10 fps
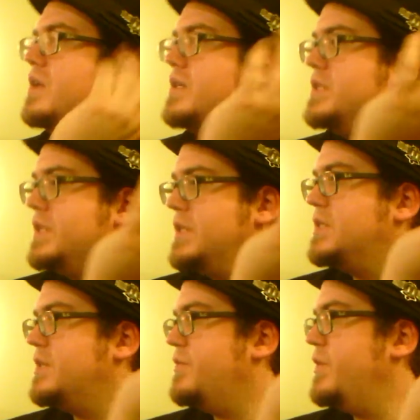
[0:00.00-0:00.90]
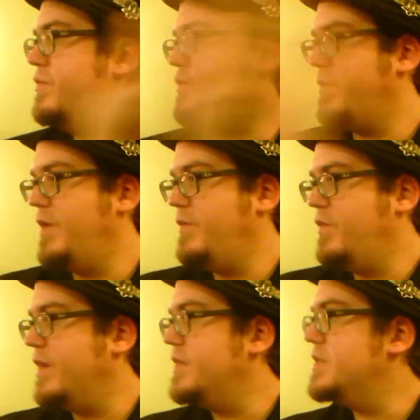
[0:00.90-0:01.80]
And the nice thing is if
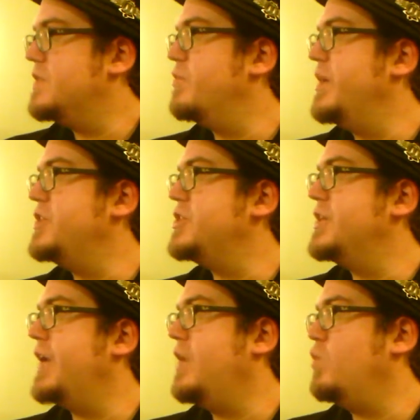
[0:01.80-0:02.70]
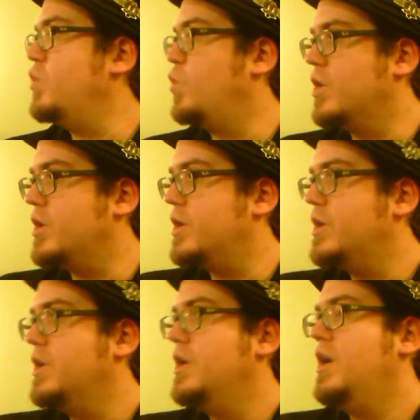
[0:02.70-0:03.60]
you've got this information and it would work
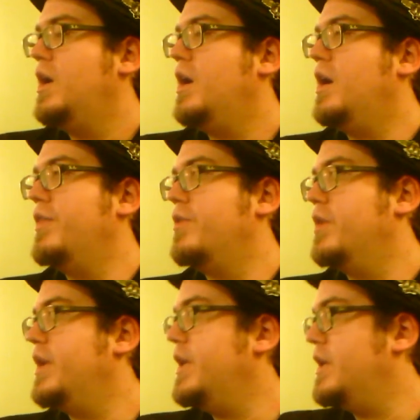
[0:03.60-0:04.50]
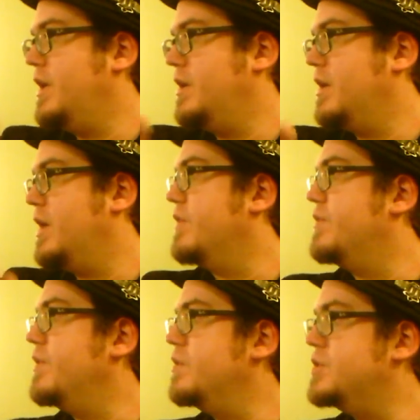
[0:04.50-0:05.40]
either in kind of
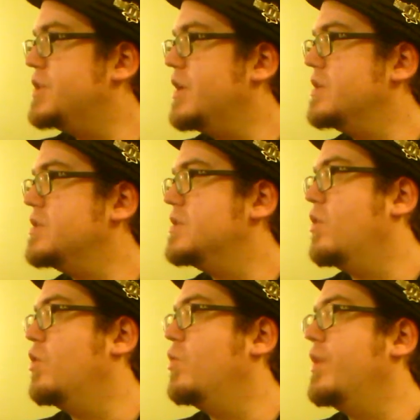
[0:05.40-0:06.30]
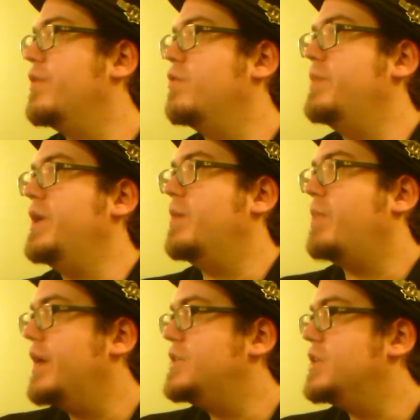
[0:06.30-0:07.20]
a flow chart or whether it would be a
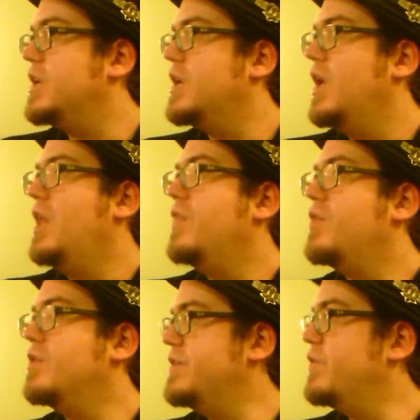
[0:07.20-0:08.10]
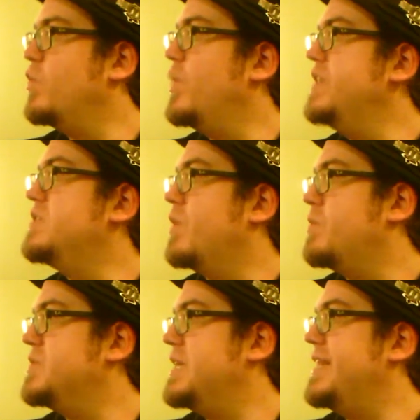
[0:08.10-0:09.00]
pie chart, there are different ways of
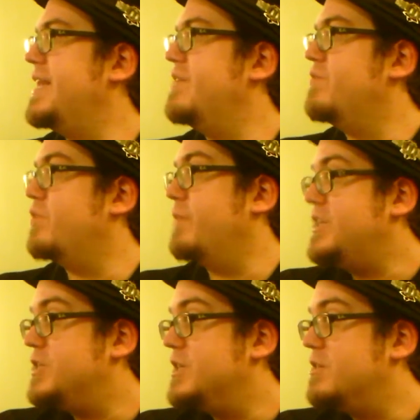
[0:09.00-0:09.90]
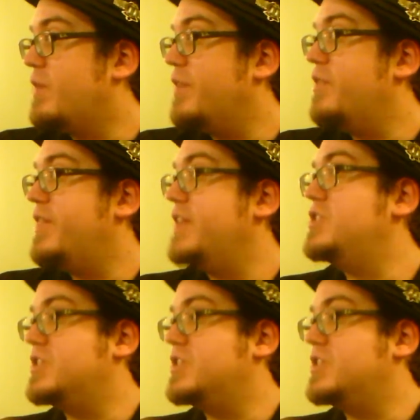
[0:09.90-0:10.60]
representing that information rather than